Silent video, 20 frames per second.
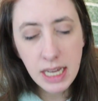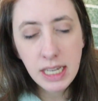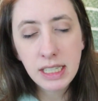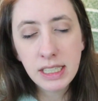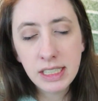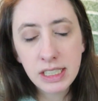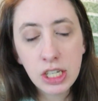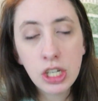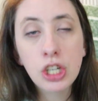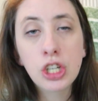
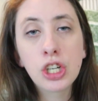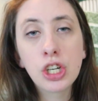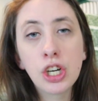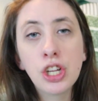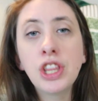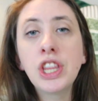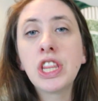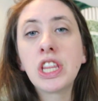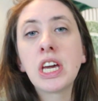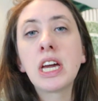It's a
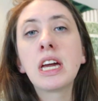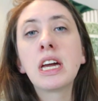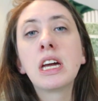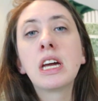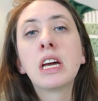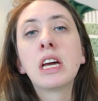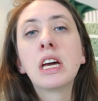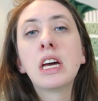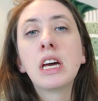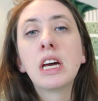good
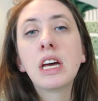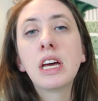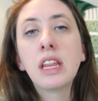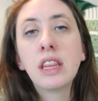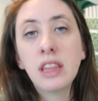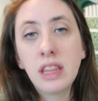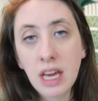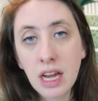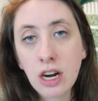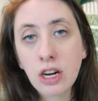thing
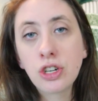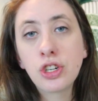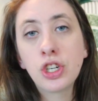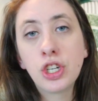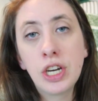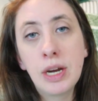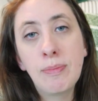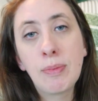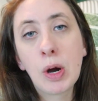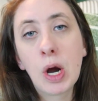they are
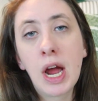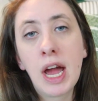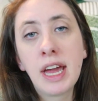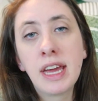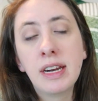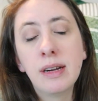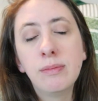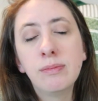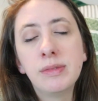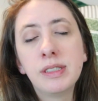cheaper
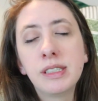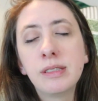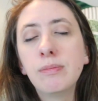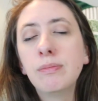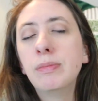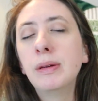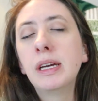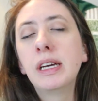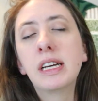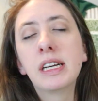items
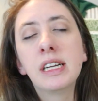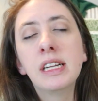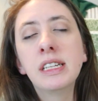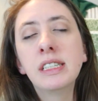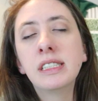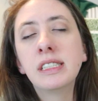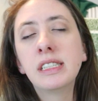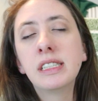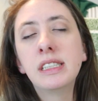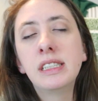
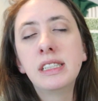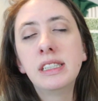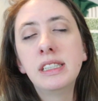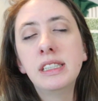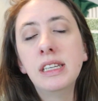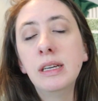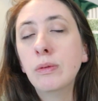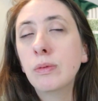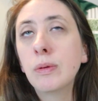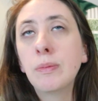because
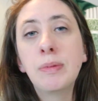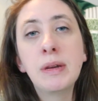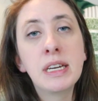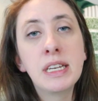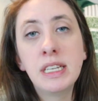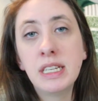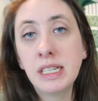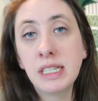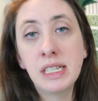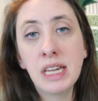it would be a
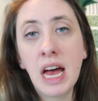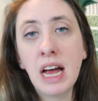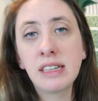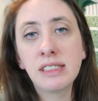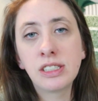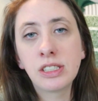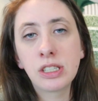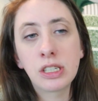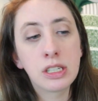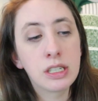
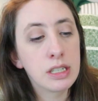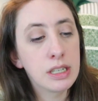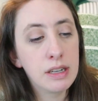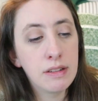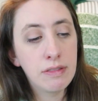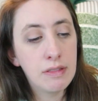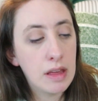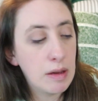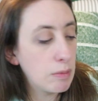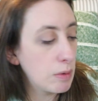disaster
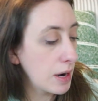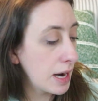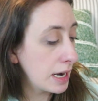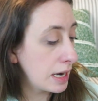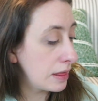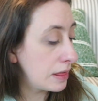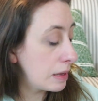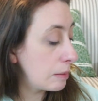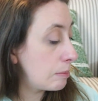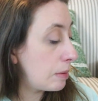if they were
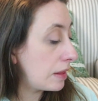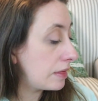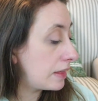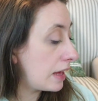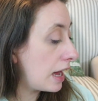anything but